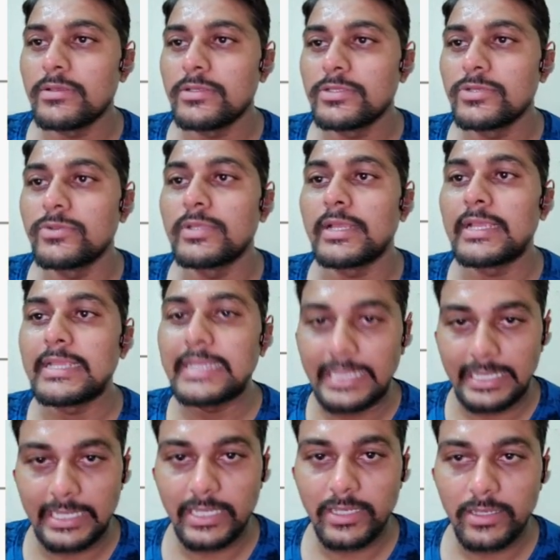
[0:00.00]
So the
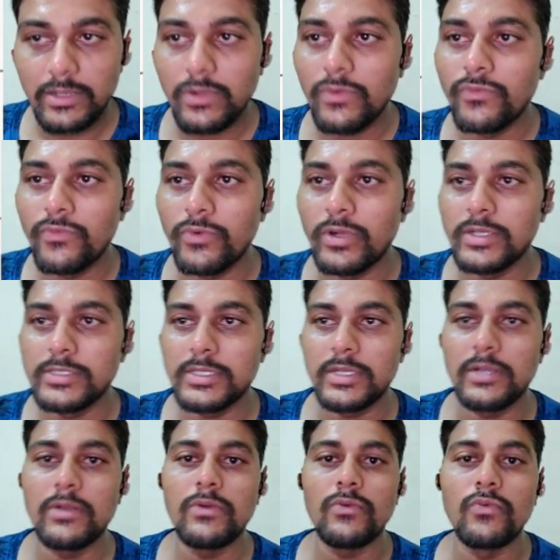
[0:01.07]
king was
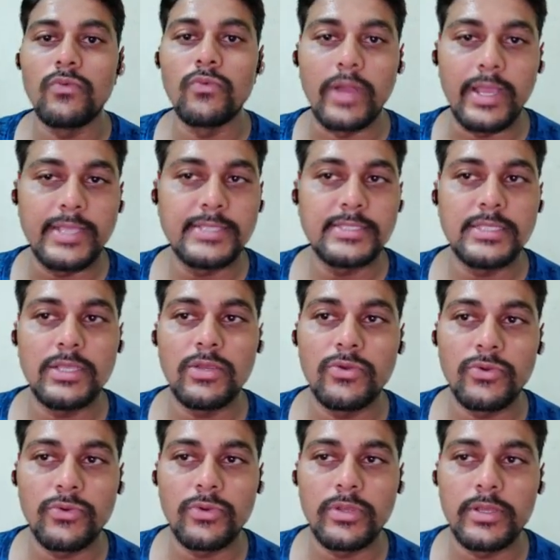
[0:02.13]
a wise
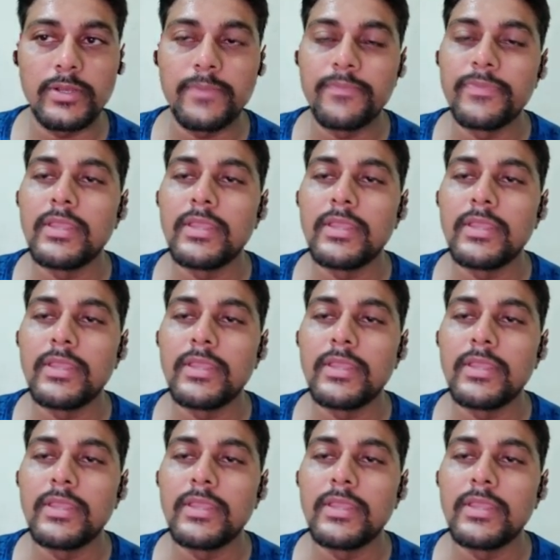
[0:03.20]
ruler.